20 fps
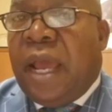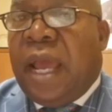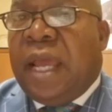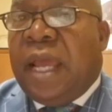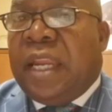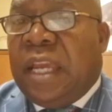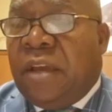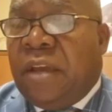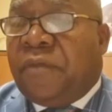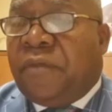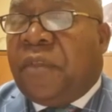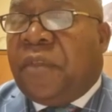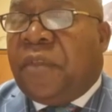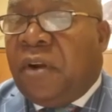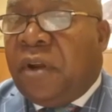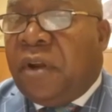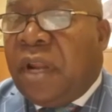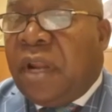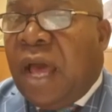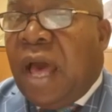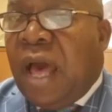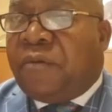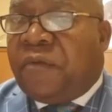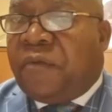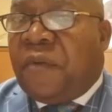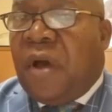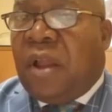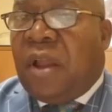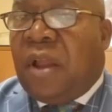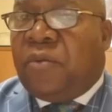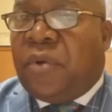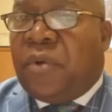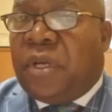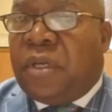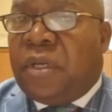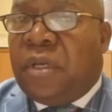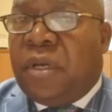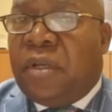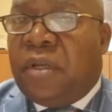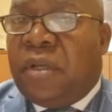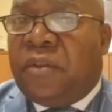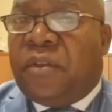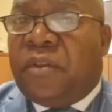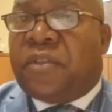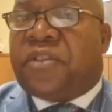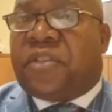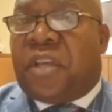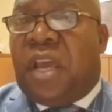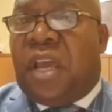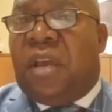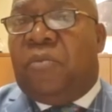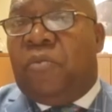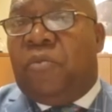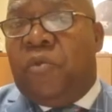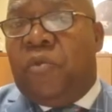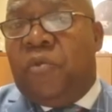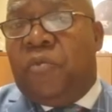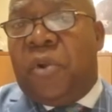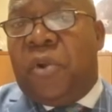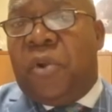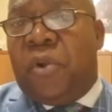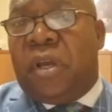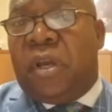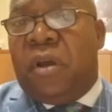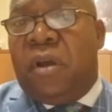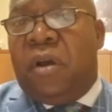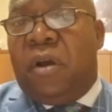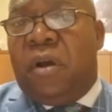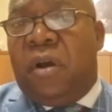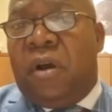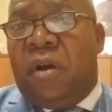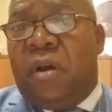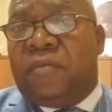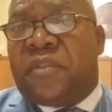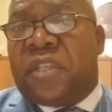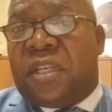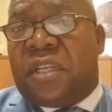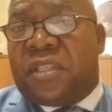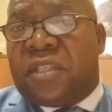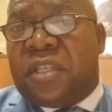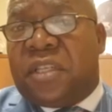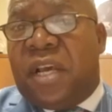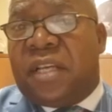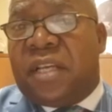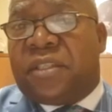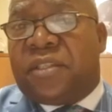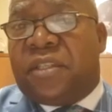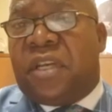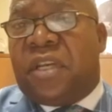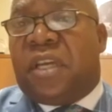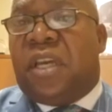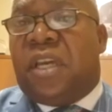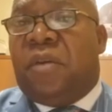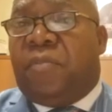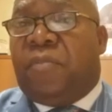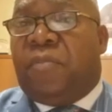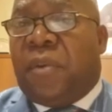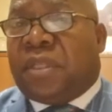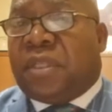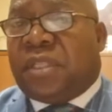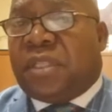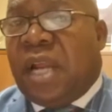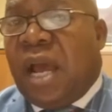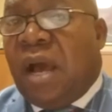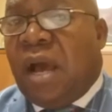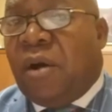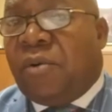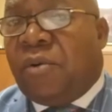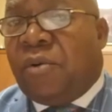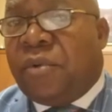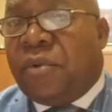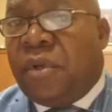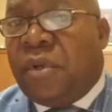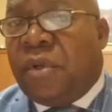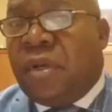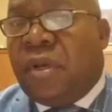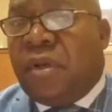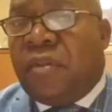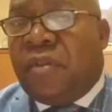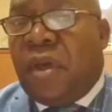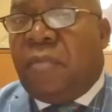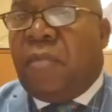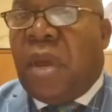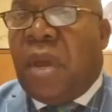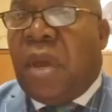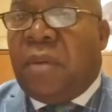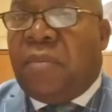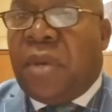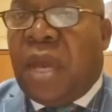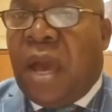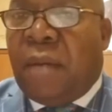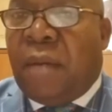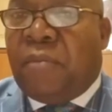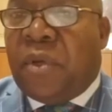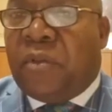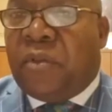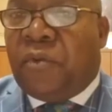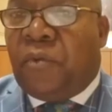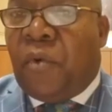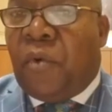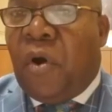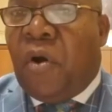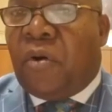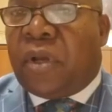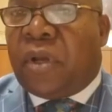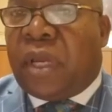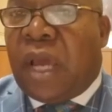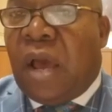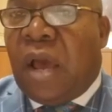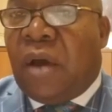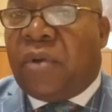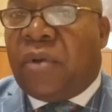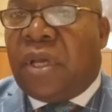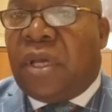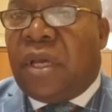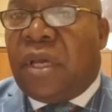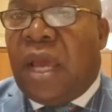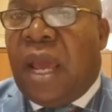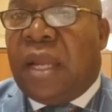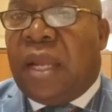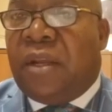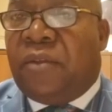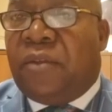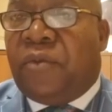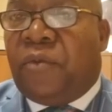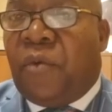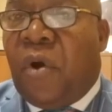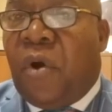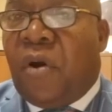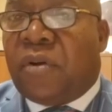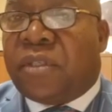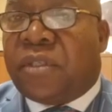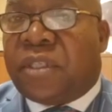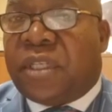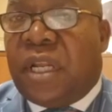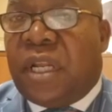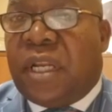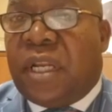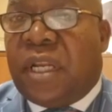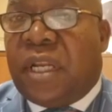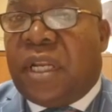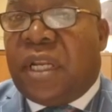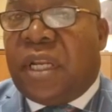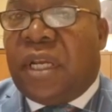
And if they're not following the same rubric of success to keep us down, then maybe I'm in the wrong county and in the wrong city.